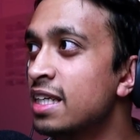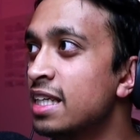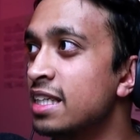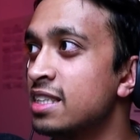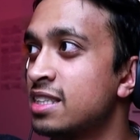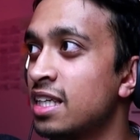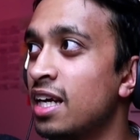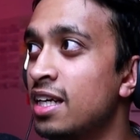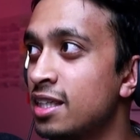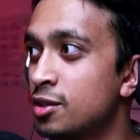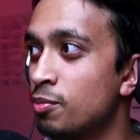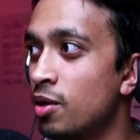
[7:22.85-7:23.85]
He's telling
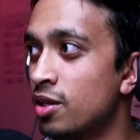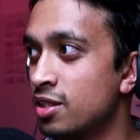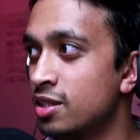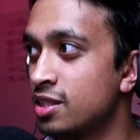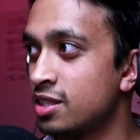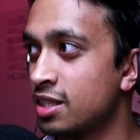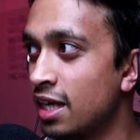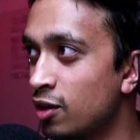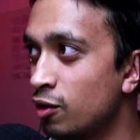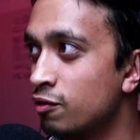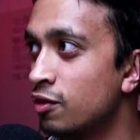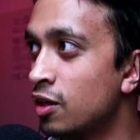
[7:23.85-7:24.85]
his mother this tale
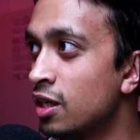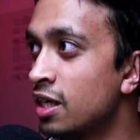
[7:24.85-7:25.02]
of